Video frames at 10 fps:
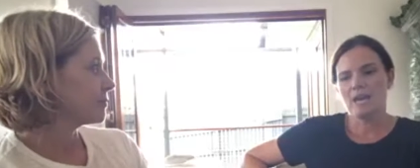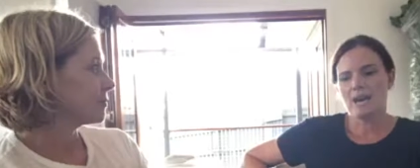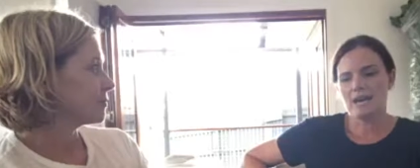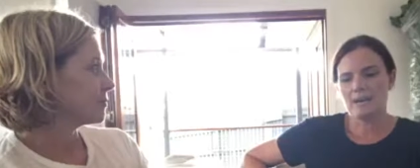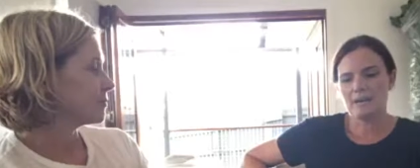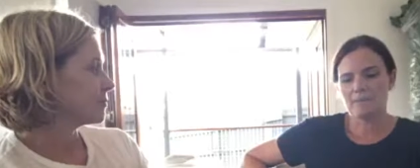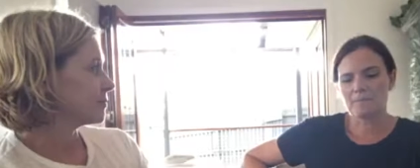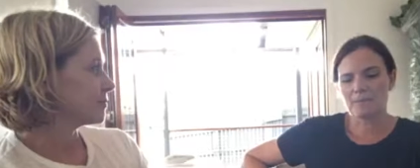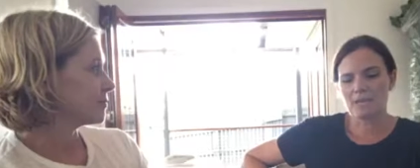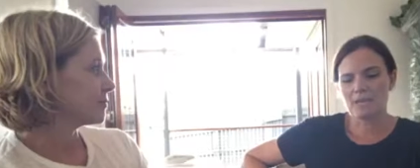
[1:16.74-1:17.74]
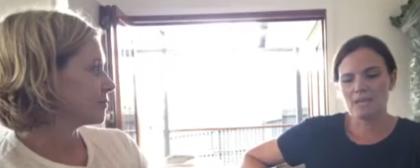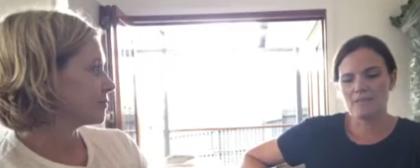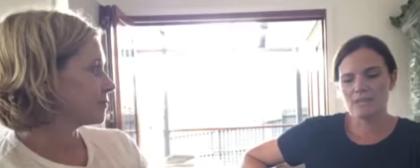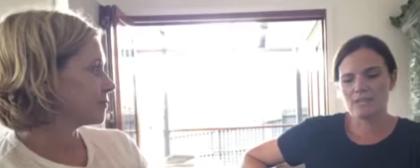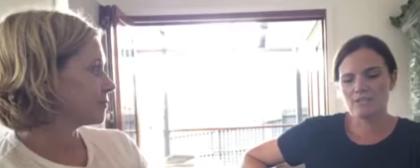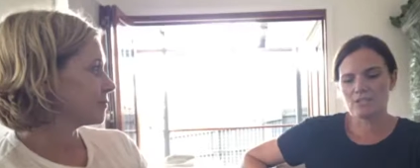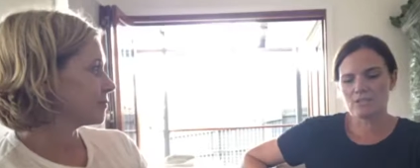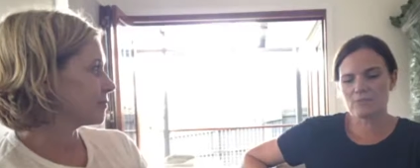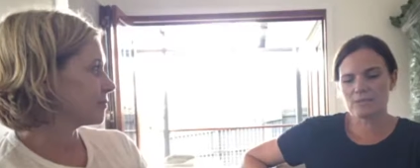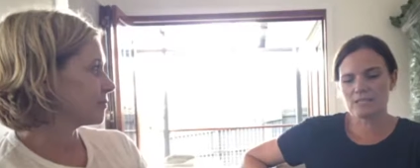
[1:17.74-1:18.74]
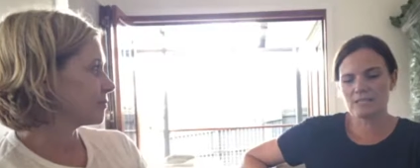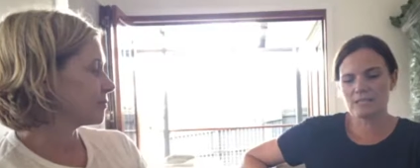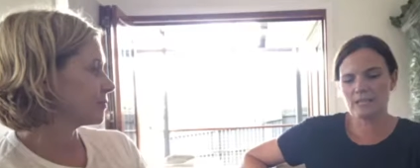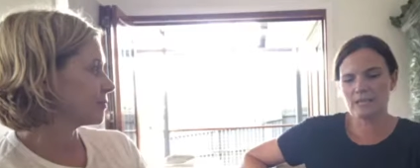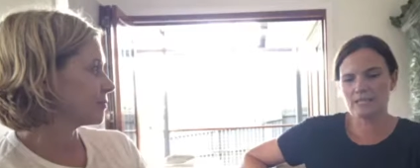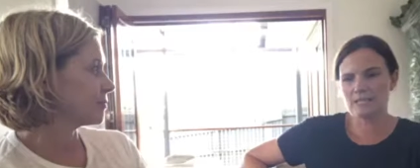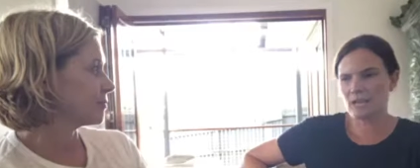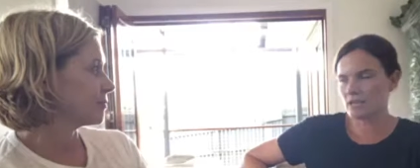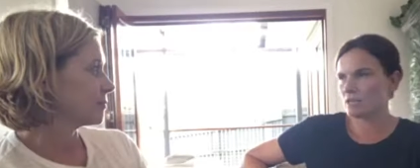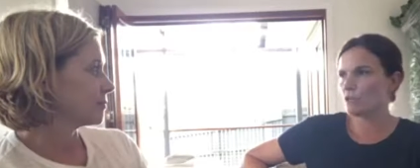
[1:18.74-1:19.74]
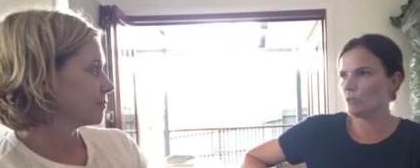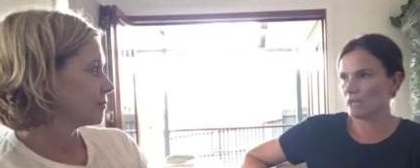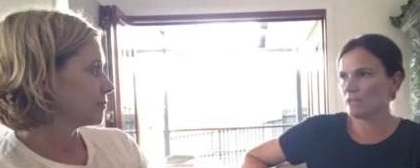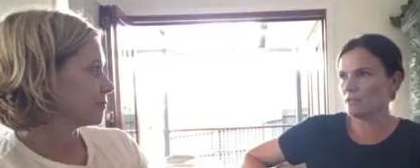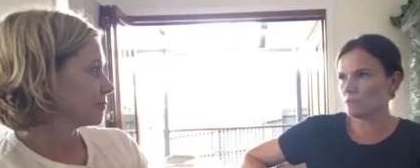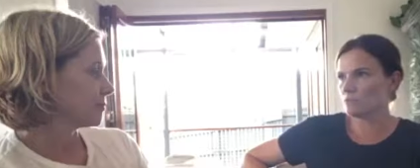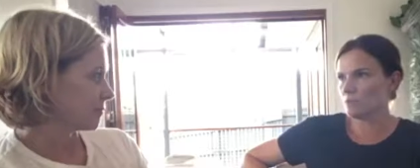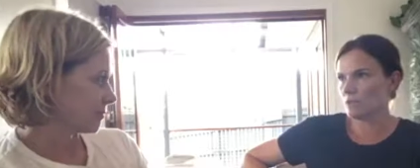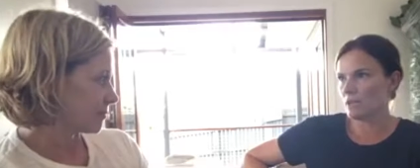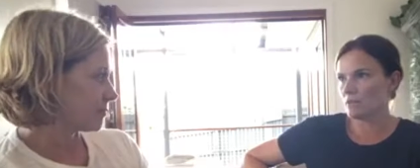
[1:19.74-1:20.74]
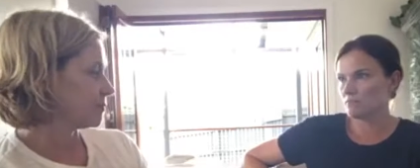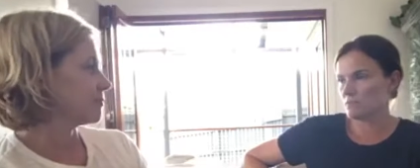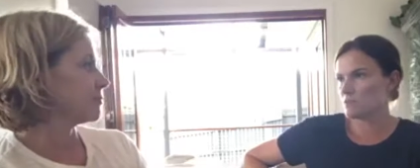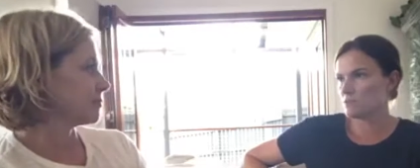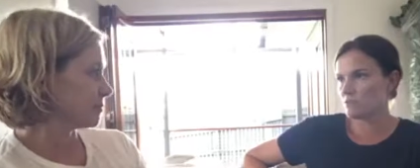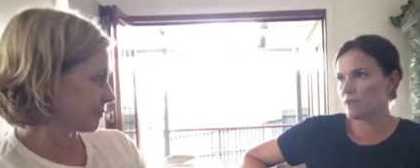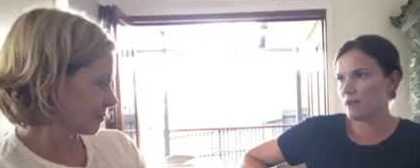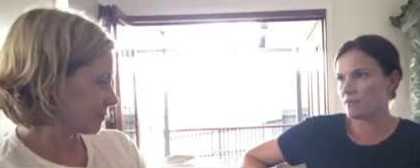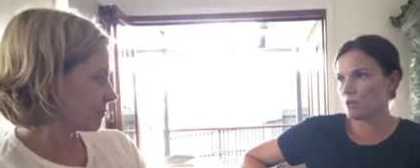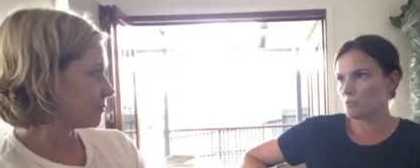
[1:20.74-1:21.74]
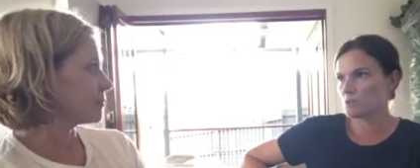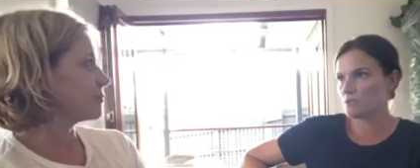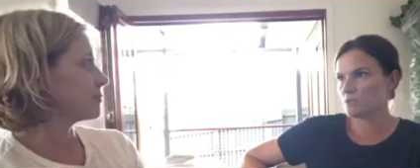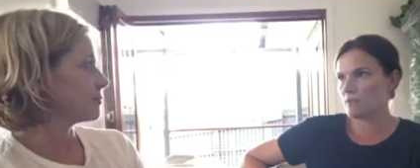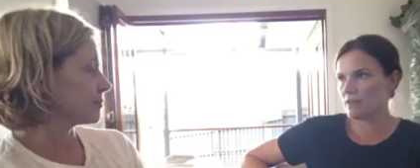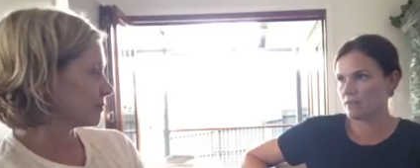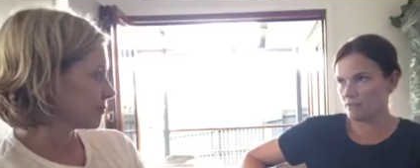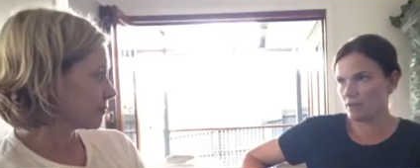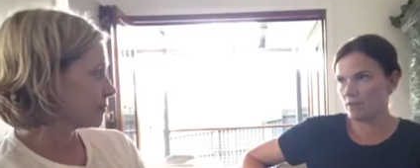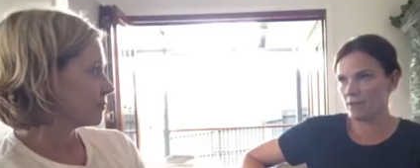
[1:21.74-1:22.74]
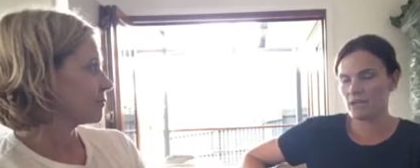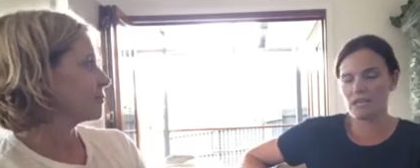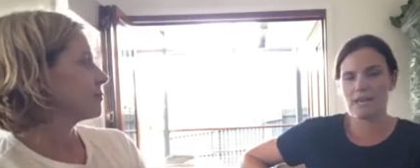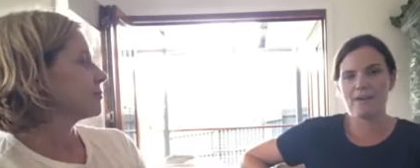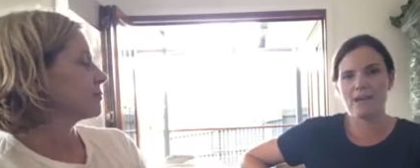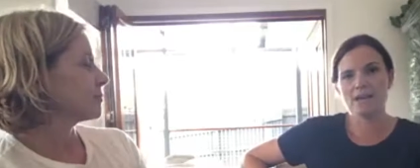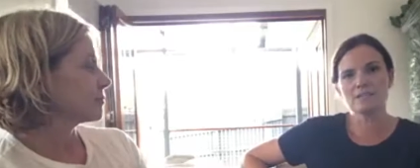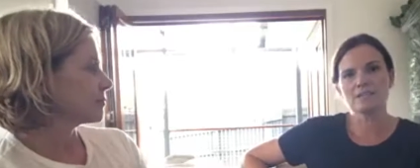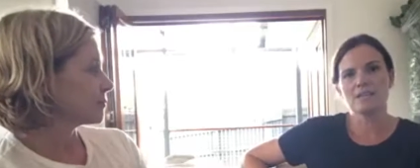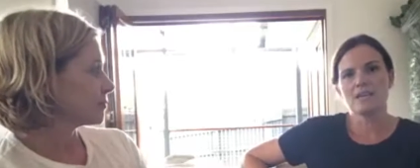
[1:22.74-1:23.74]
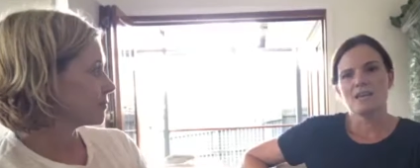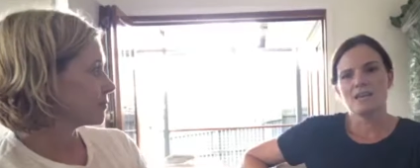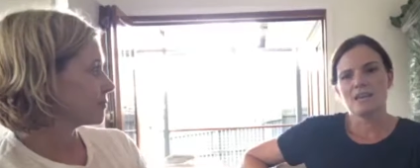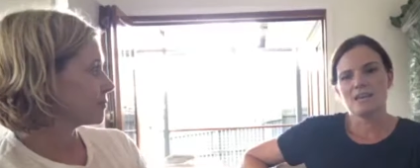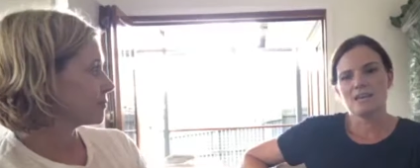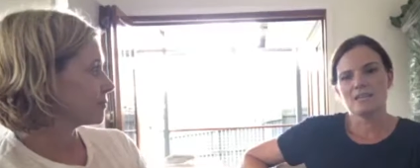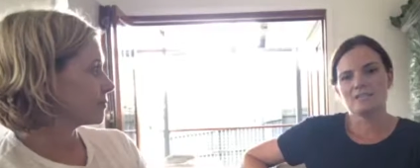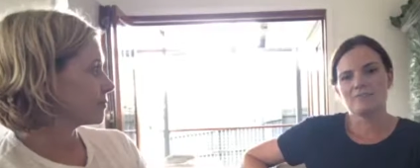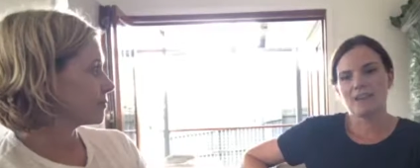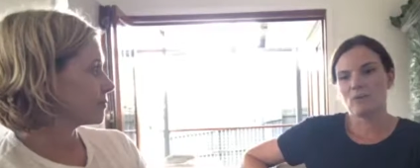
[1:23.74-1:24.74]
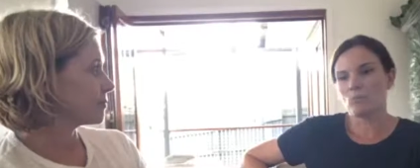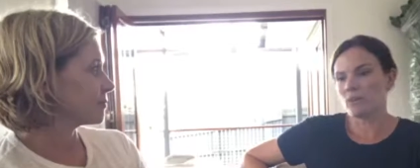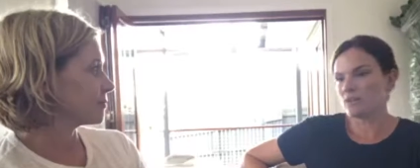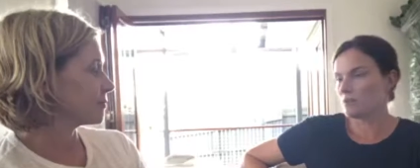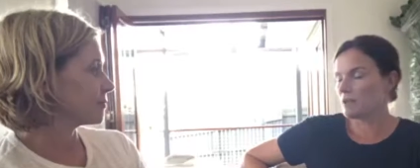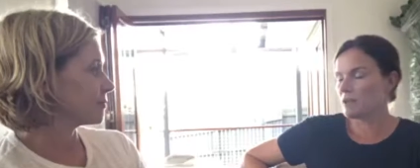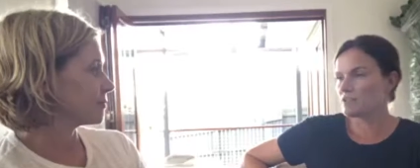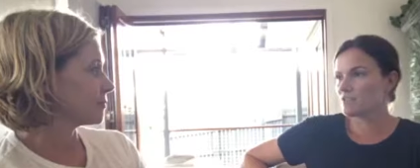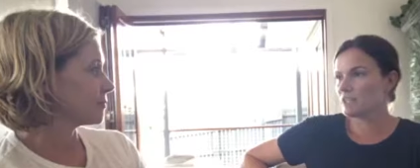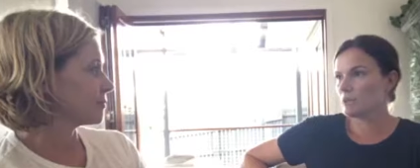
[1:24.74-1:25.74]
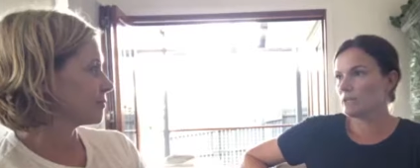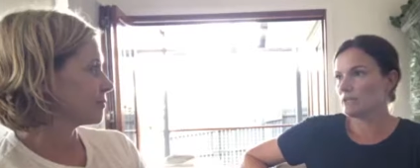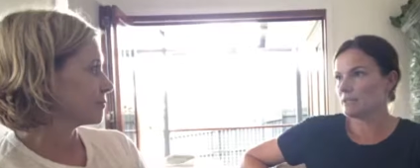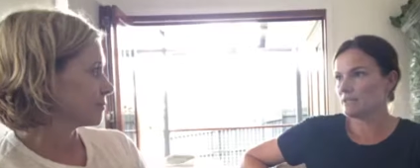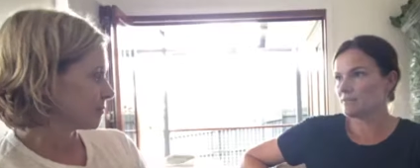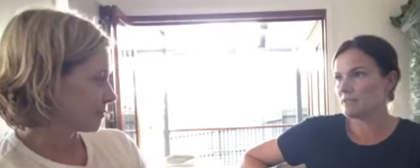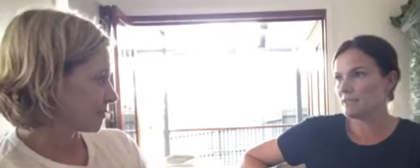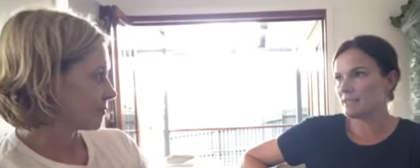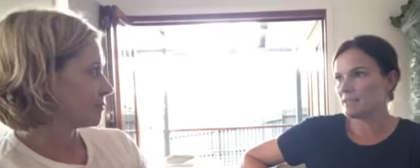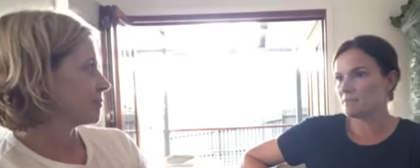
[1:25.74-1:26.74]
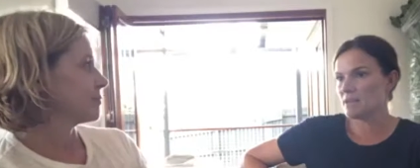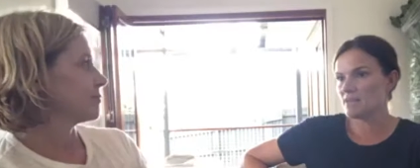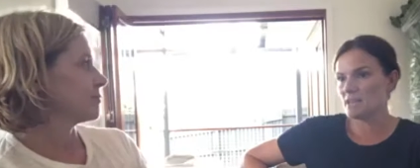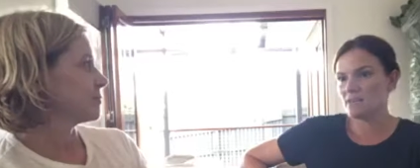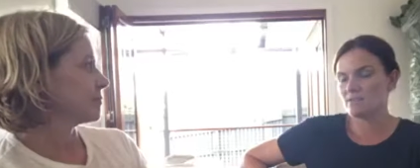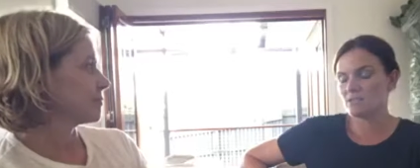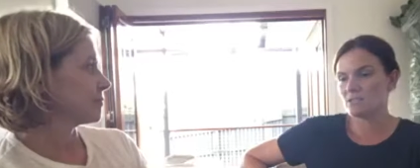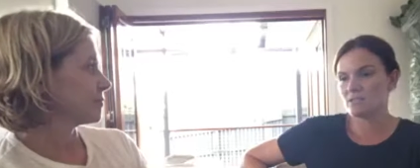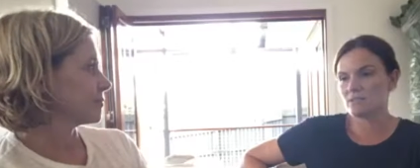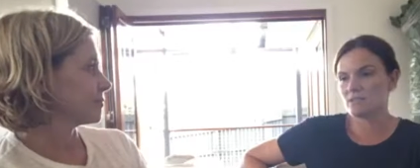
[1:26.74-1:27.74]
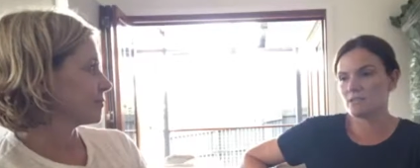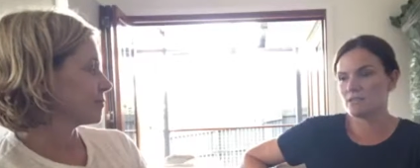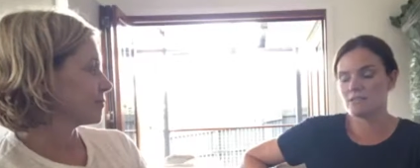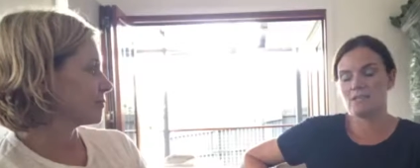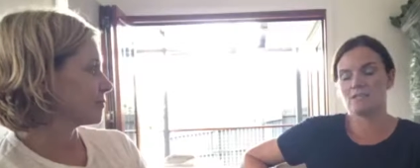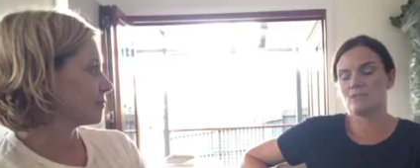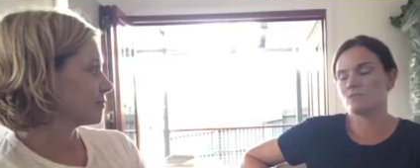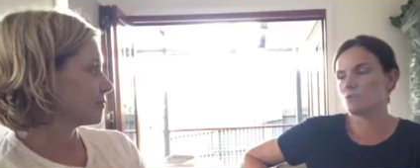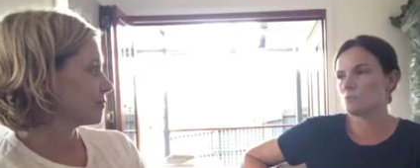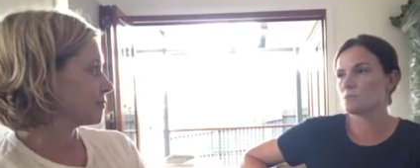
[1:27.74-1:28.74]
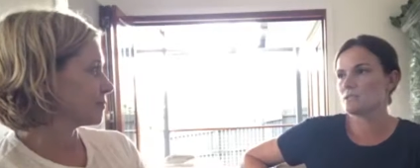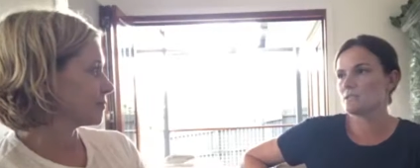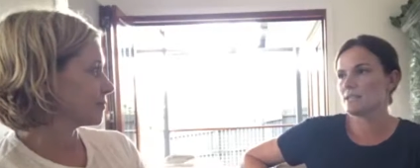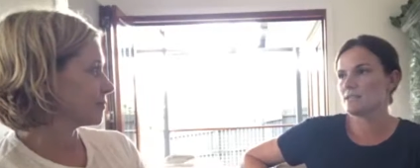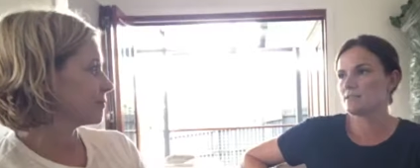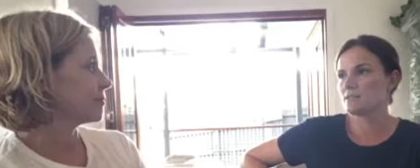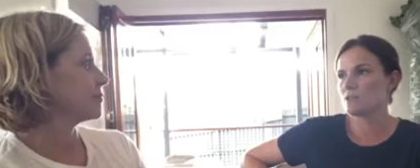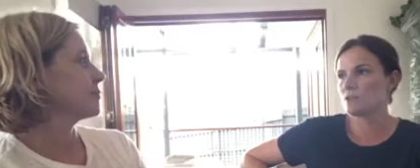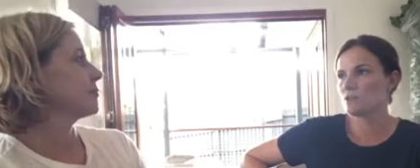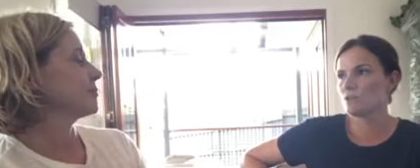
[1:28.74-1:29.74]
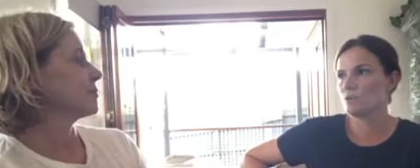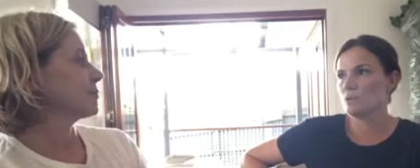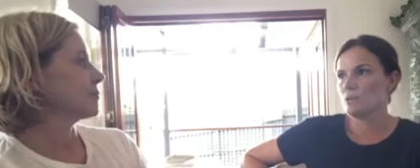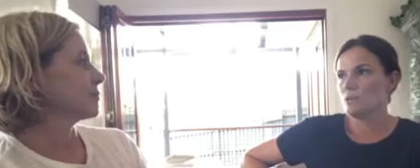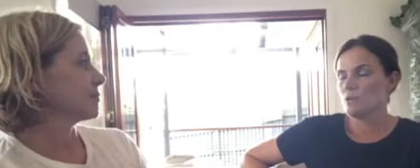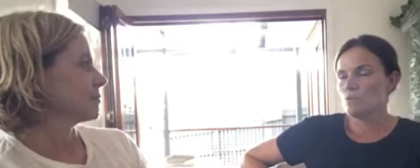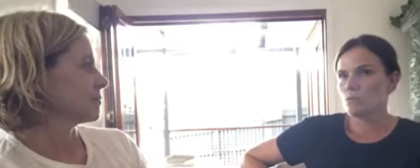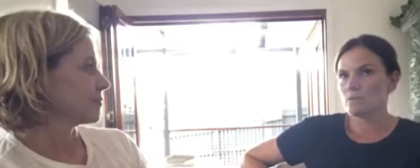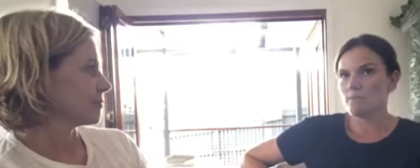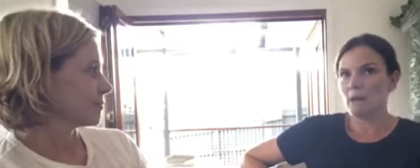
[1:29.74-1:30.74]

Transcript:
Speaker 1: Um, and then just recently started looking, looking sort of for other options rather than renovating our house and found one that we liked really quickly. Um, and then just it, it just has not stopped since then. So wasn't